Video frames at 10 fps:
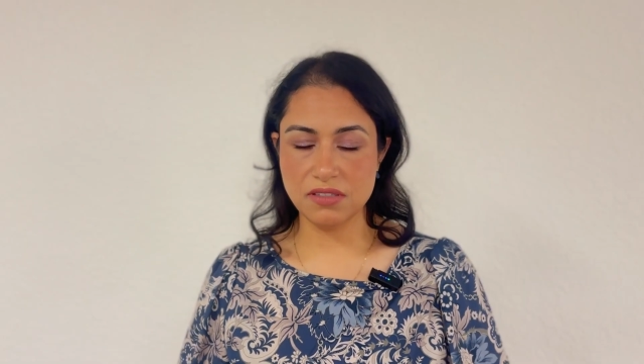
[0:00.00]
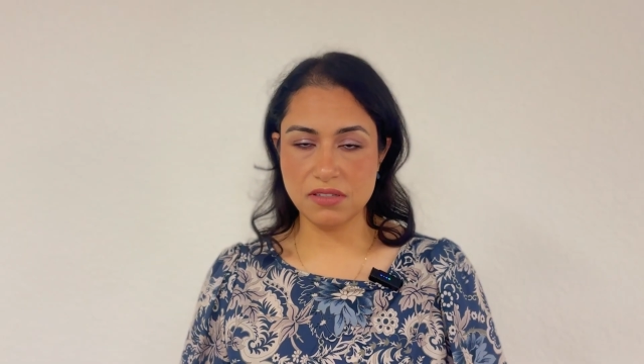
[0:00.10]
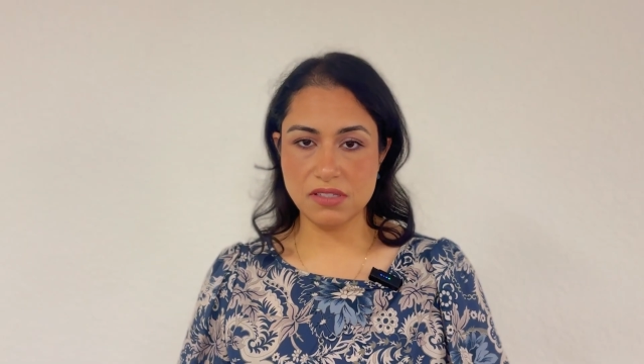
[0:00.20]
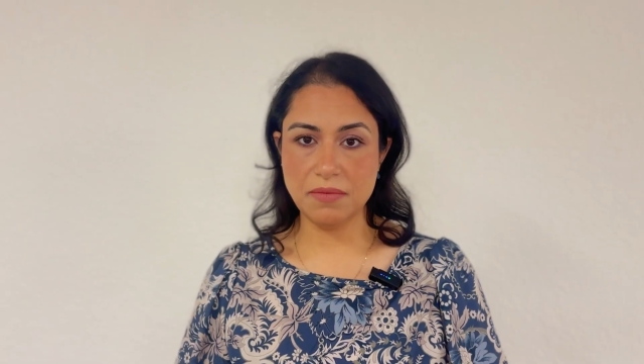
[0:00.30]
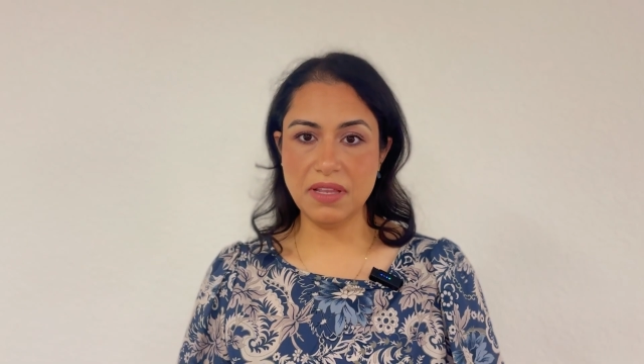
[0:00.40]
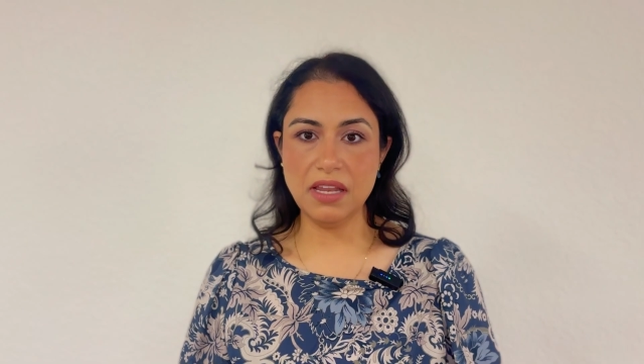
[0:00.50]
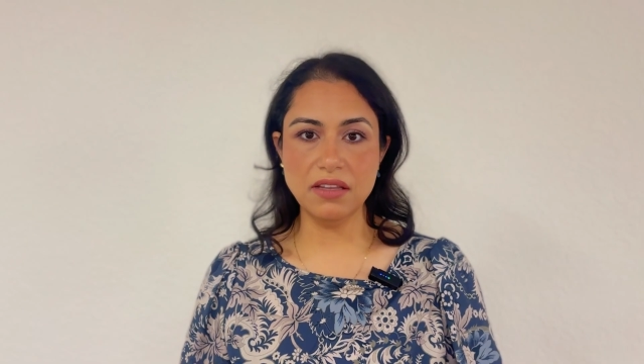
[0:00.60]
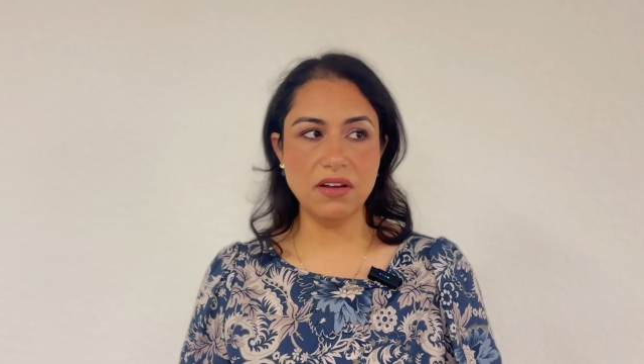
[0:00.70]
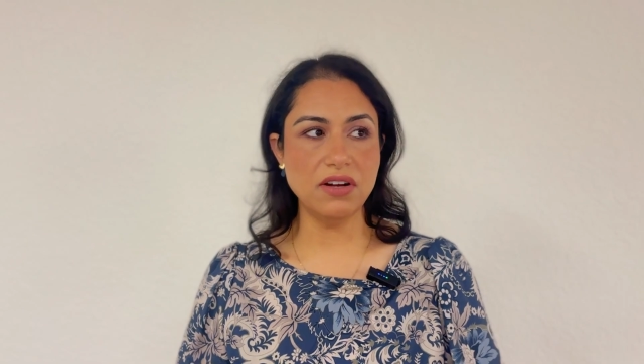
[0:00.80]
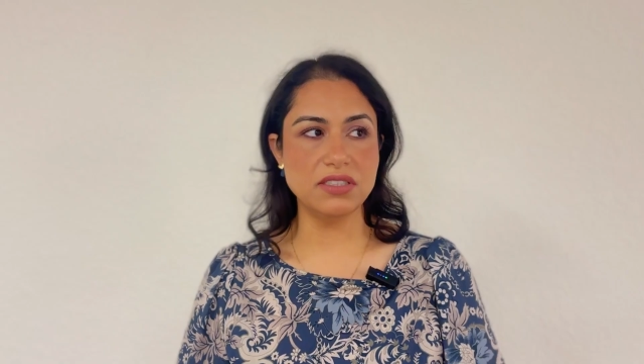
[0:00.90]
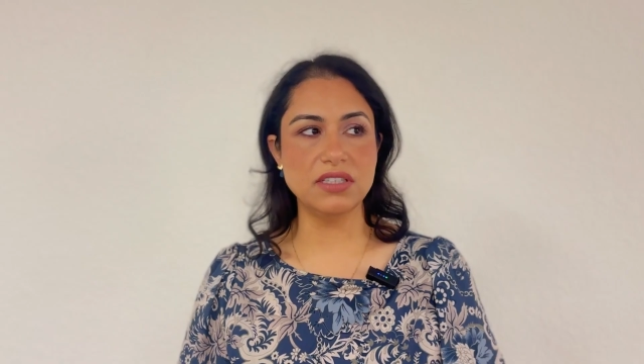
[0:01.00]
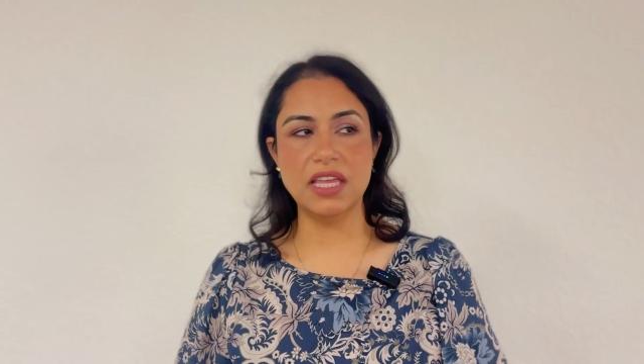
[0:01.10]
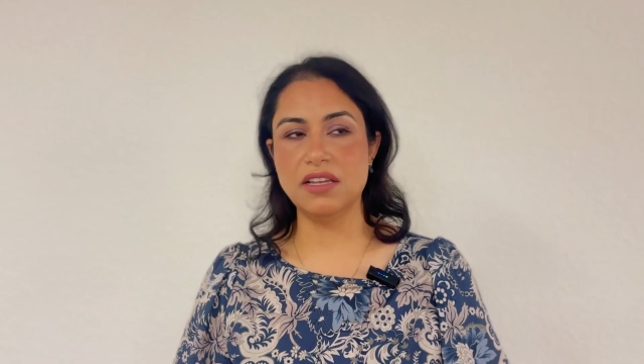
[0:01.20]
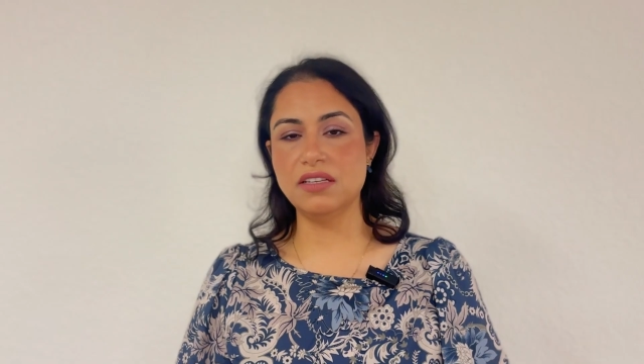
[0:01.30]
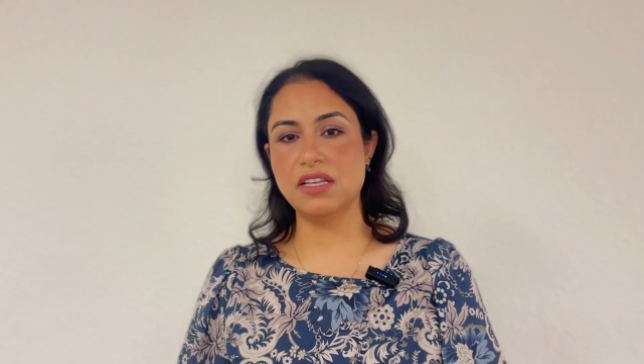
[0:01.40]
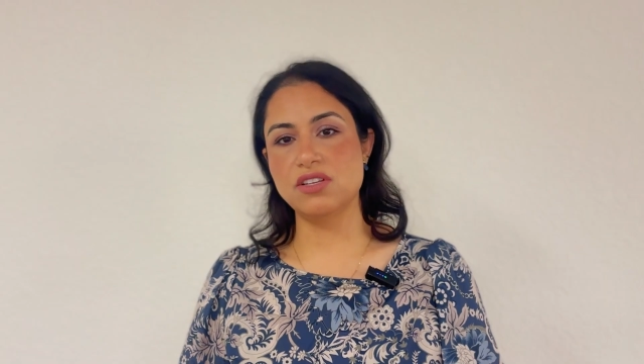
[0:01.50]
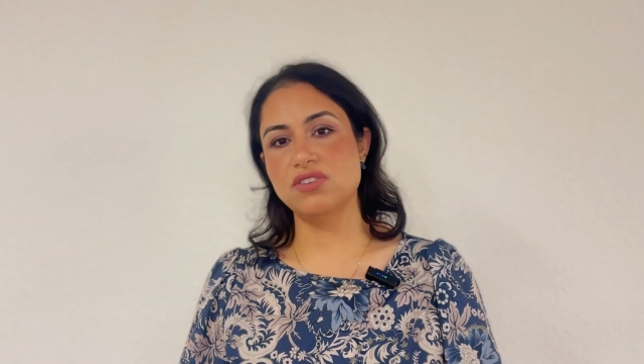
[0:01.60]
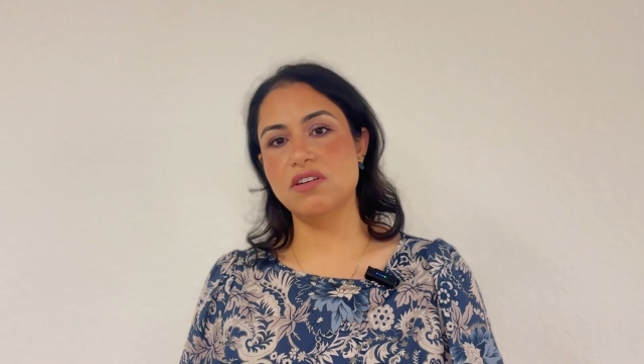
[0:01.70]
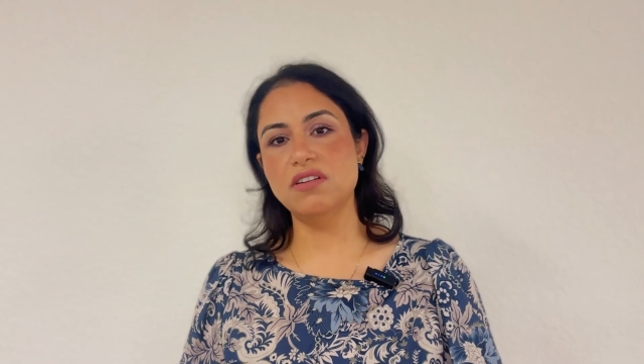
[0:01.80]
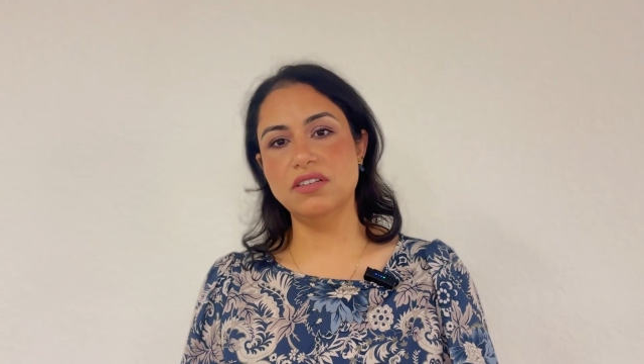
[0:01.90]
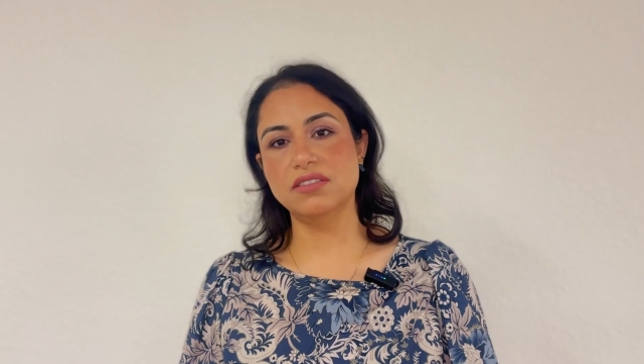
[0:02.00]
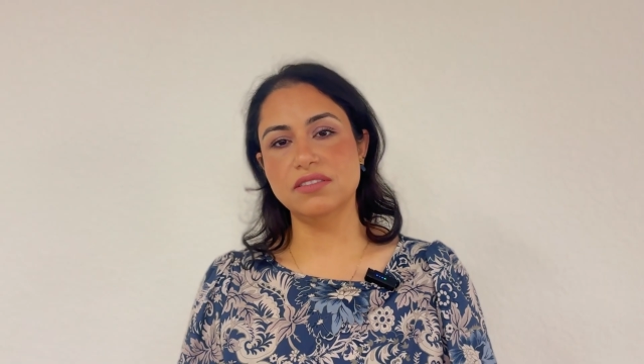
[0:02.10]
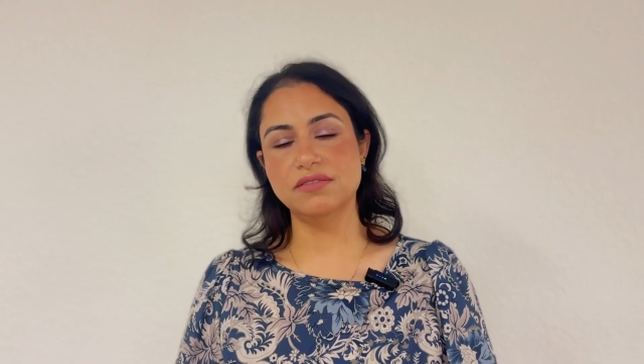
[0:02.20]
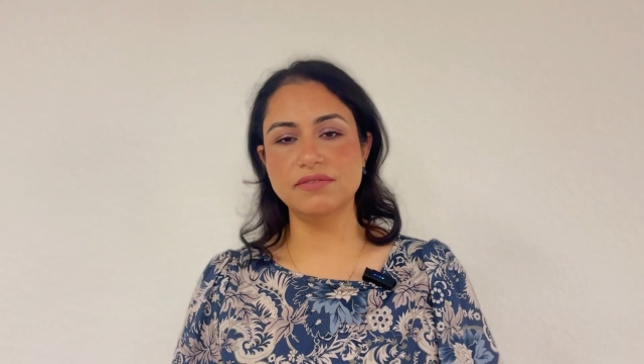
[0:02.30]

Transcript: Same thing like the heart. You can't detach the heart